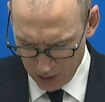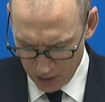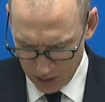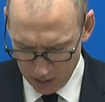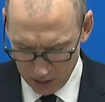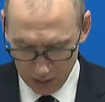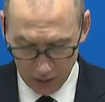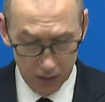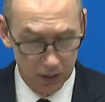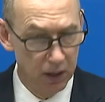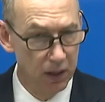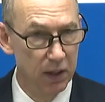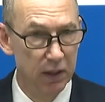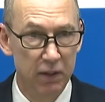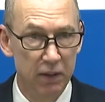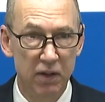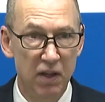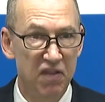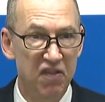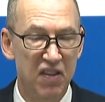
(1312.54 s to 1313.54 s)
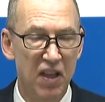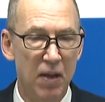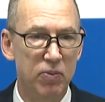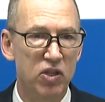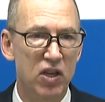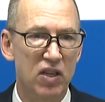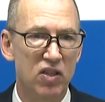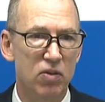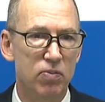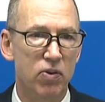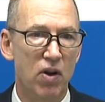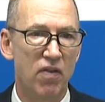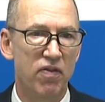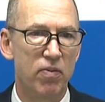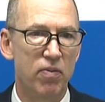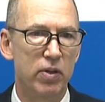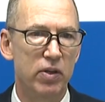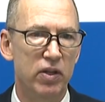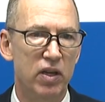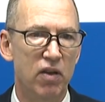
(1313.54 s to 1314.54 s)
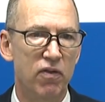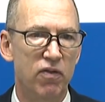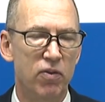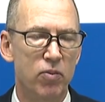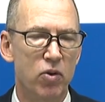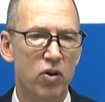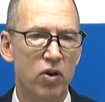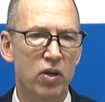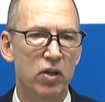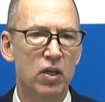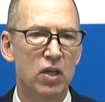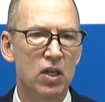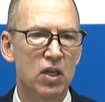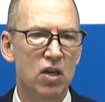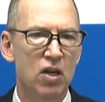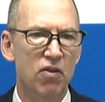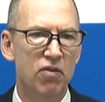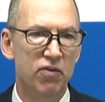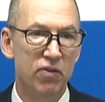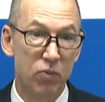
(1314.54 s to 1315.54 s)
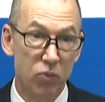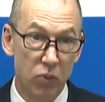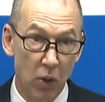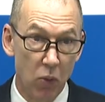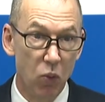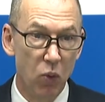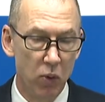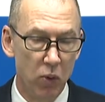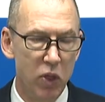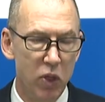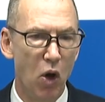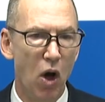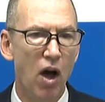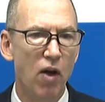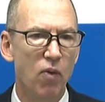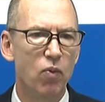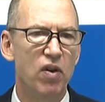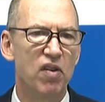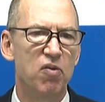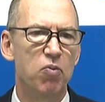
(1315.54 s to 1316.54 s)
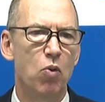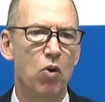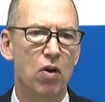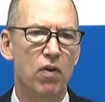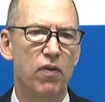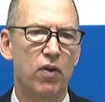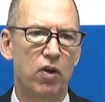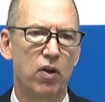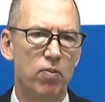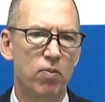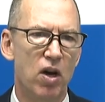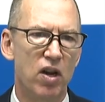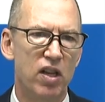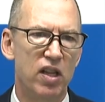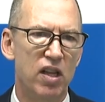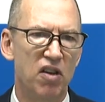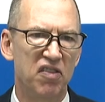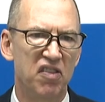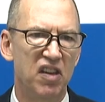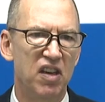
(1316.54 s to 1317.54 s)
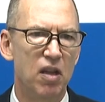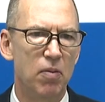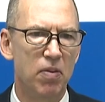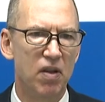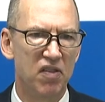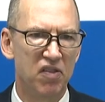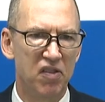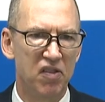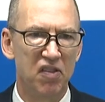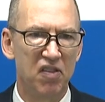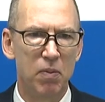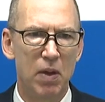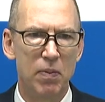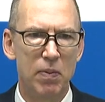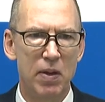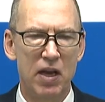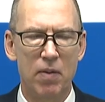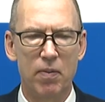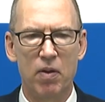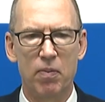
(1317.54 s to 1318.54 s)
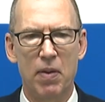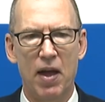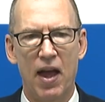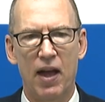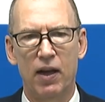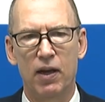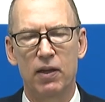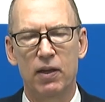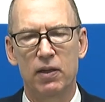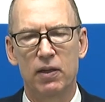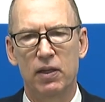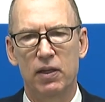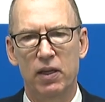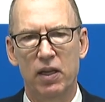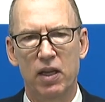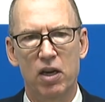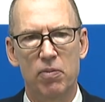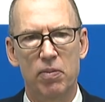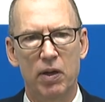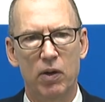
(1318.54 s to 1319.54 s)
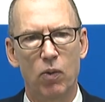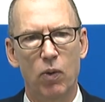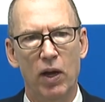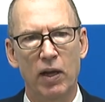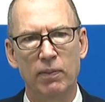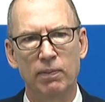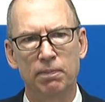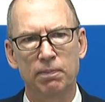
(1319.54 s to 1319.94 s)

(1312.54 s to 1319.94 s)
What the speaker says: a step change of profitability from what we thought was more of a commodity LCD business, maybe coming back in a big way.